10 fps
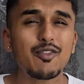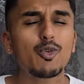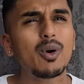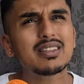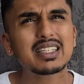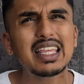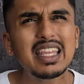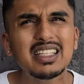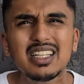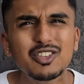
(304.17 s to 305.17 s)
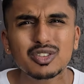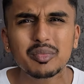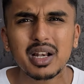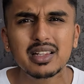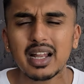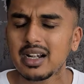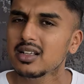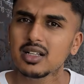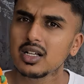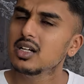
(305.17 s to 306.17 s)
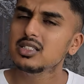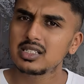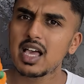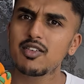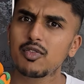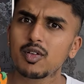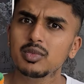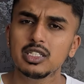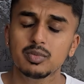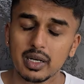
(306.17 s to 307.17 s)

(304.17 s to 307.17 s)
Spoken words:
If you wear skinny jeans or something like that, stay away from this.